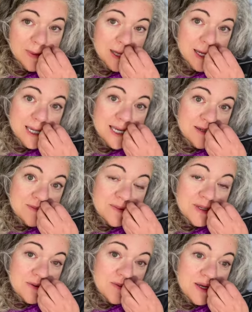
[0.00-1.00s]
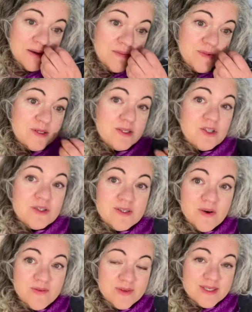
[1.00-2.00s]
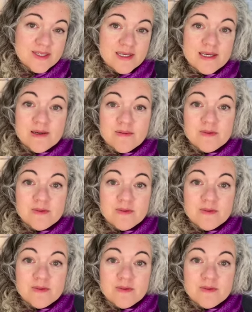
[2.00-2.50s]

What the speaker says: It can be a way to build your self-esteem.